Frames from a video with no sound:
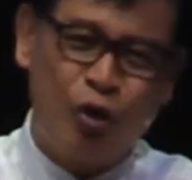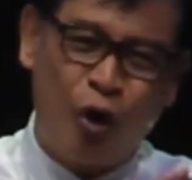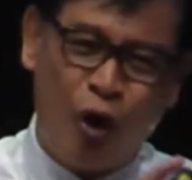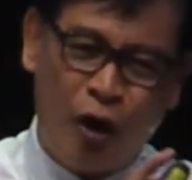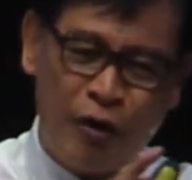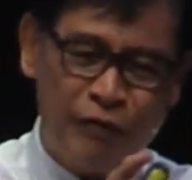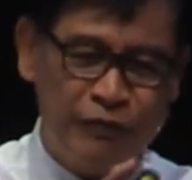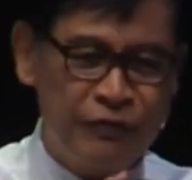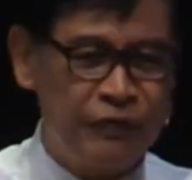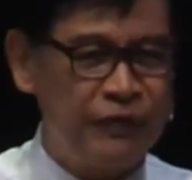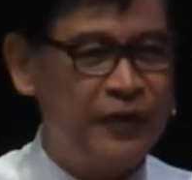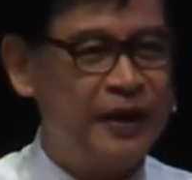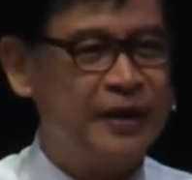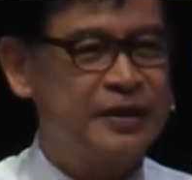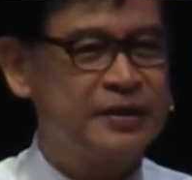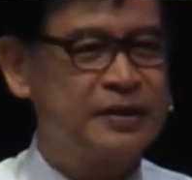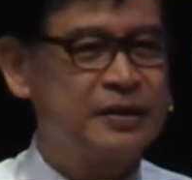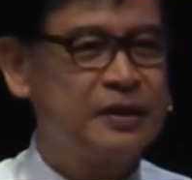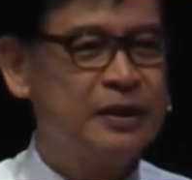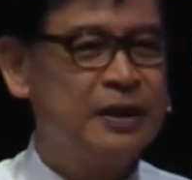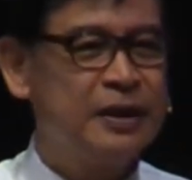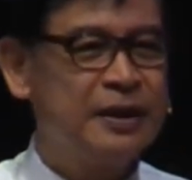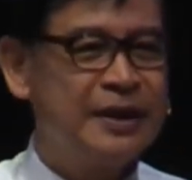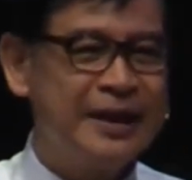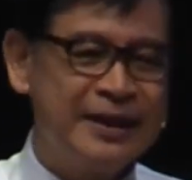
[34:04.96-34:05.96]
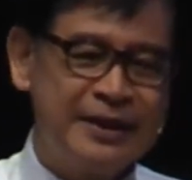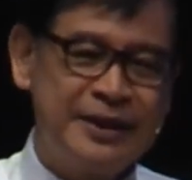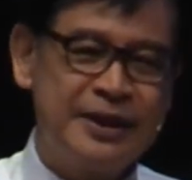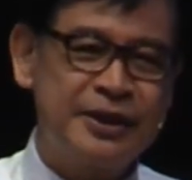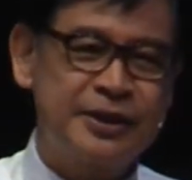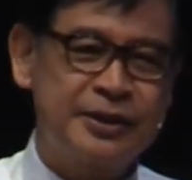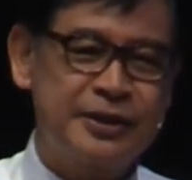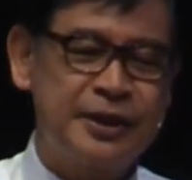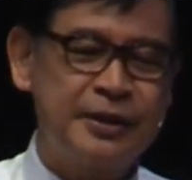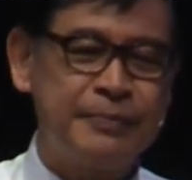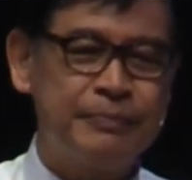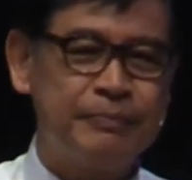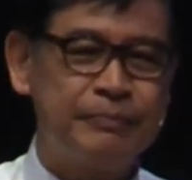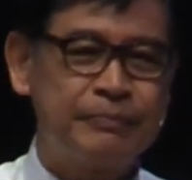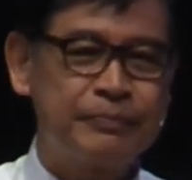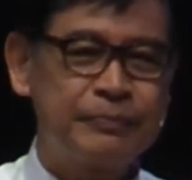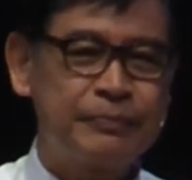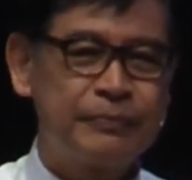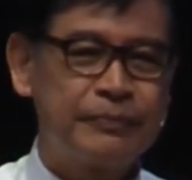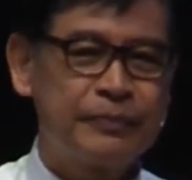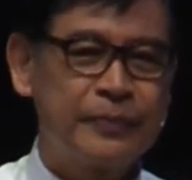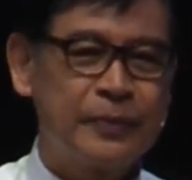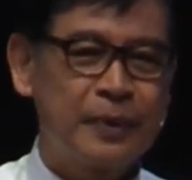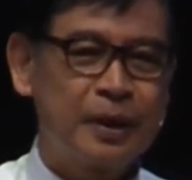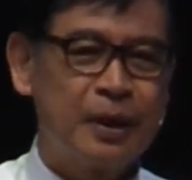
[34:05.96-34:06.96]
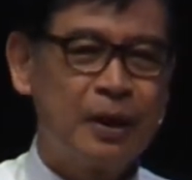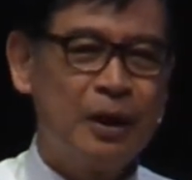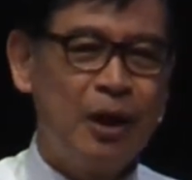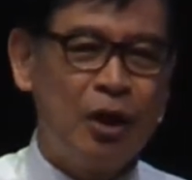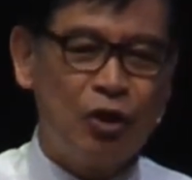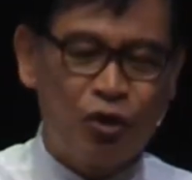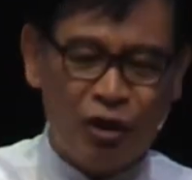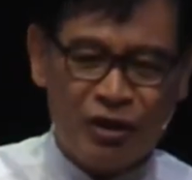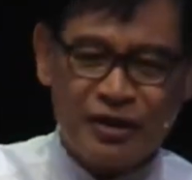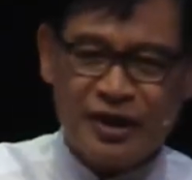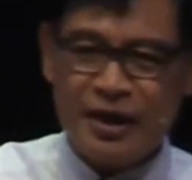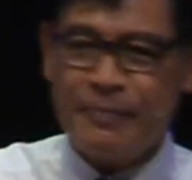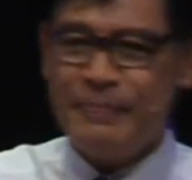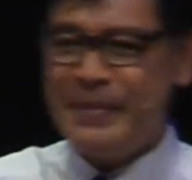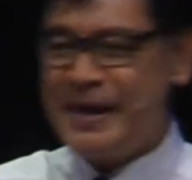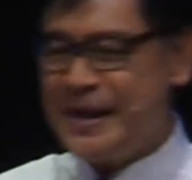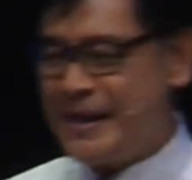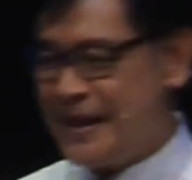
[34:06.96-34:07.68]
conflicts in this team? Lord, give me